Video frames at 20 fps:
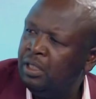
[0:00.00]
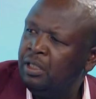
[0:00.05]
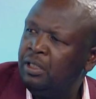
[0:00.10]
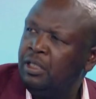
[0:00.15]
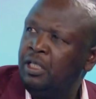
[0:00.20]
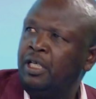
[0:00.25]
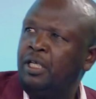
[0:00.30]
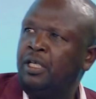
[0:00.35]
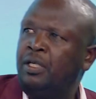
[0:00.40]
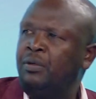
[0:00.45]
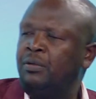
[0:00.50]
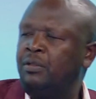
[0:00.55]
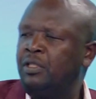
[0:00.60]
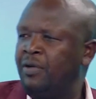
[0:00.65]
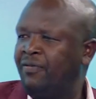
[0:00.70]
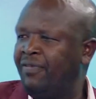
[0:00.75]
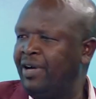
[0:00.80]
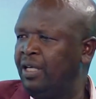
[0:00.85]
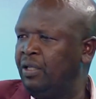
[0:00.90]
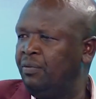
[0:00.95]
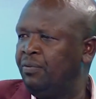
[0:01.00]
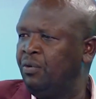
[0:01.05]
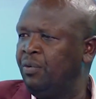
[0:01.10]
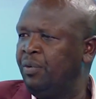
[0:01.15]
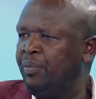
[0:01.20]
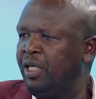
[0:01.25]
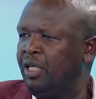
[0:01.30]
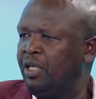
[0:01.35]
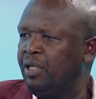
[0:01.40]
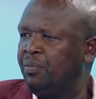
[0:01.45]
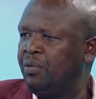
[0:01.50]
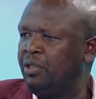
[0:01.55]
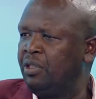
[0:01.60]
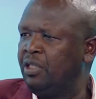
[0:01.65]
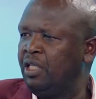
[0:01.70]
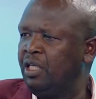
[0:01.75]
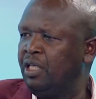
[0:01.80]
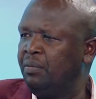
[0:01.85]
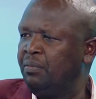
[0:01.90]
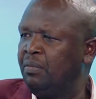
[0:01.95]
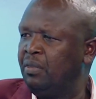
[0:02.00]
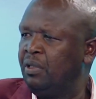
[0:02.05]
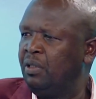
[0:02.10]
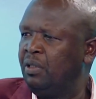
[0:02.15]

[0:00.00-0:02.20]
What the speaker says: The fund for women rep. What's the name?